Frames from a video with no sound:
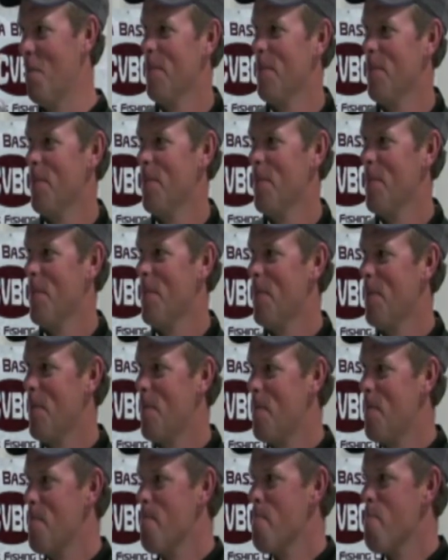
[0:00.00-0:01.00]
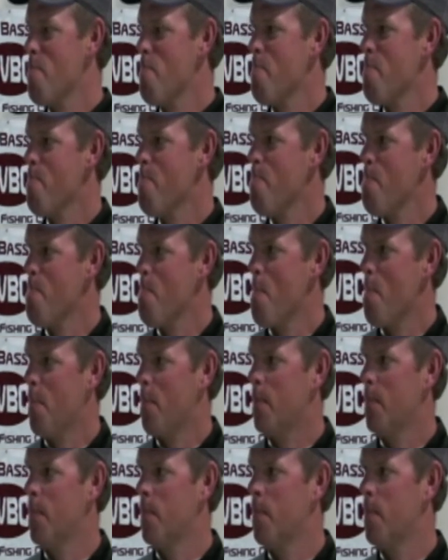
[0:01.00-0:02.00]

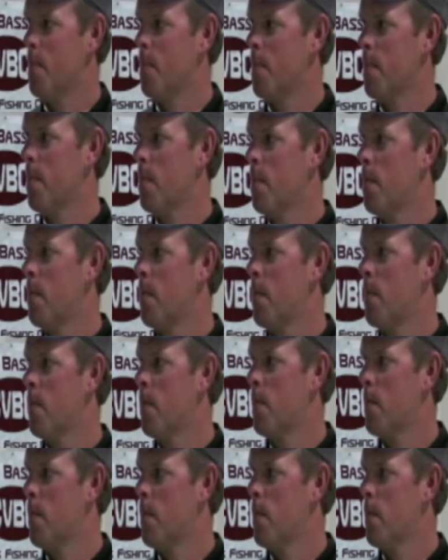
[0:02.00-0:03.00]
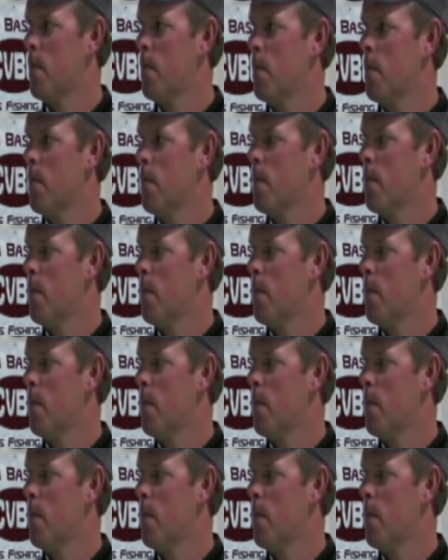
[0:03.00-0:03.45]
This person isn't speaking.